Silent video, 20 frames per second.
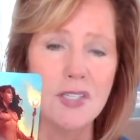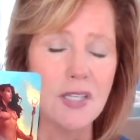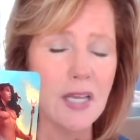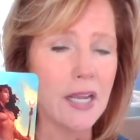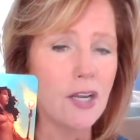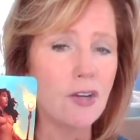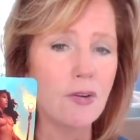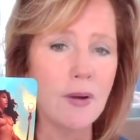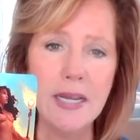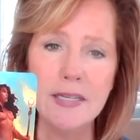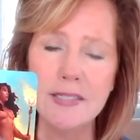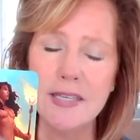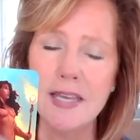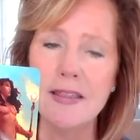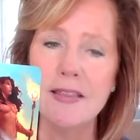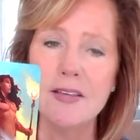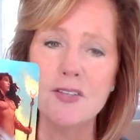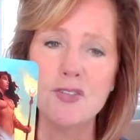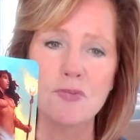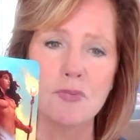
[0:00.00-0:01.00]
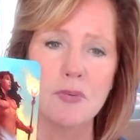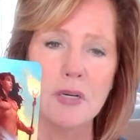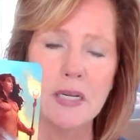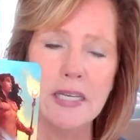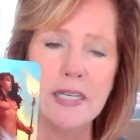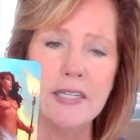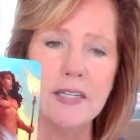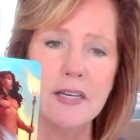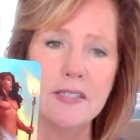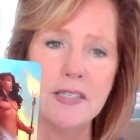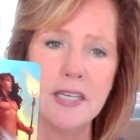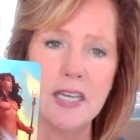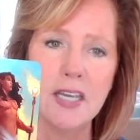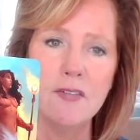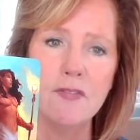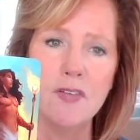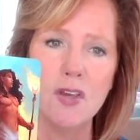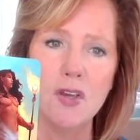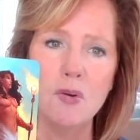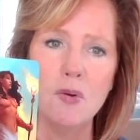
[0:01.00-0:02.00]
like crazy. This really does
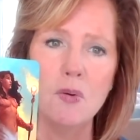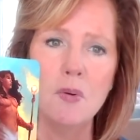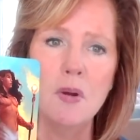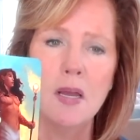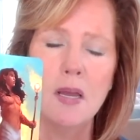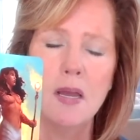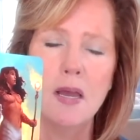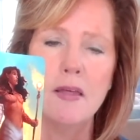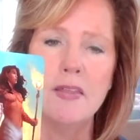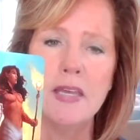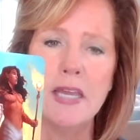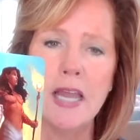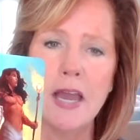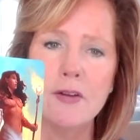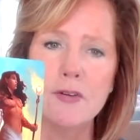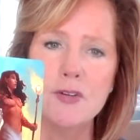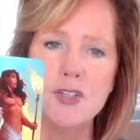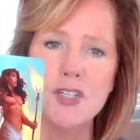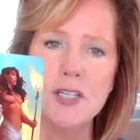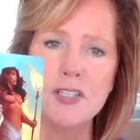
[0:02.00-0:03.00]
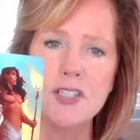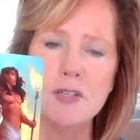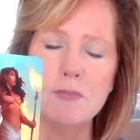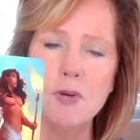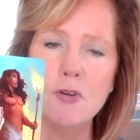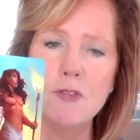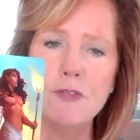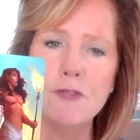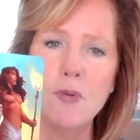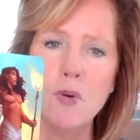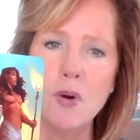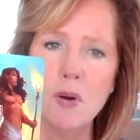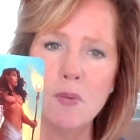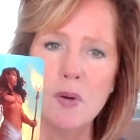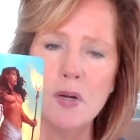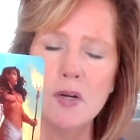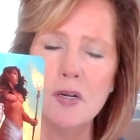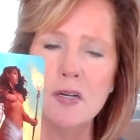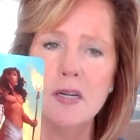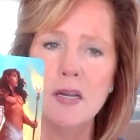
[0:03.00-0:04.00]
give you the energy to move
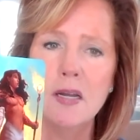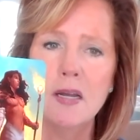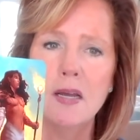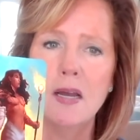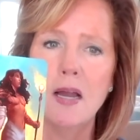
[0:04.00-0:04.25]
forward